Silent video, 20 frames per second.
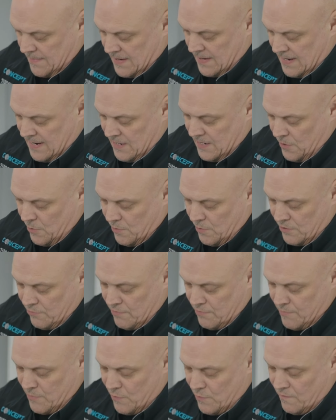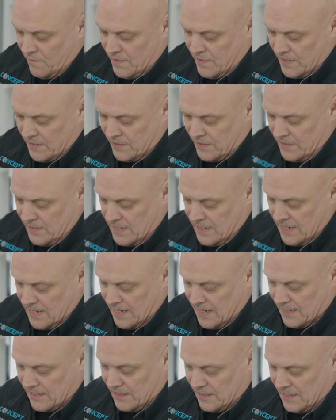I always remove this. You can
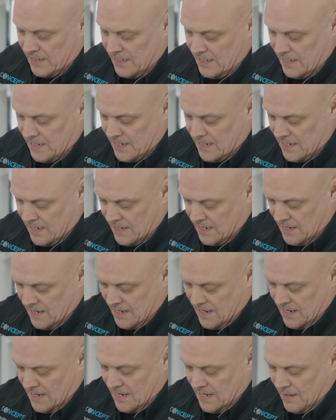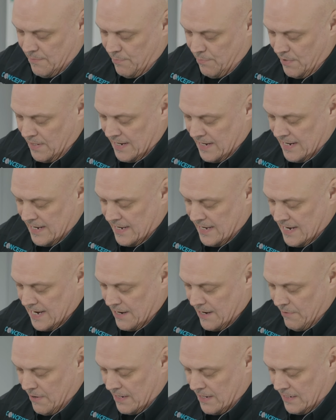actually apply it
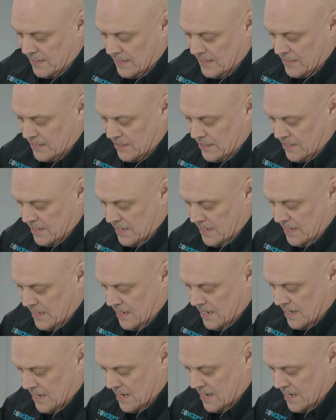directly to the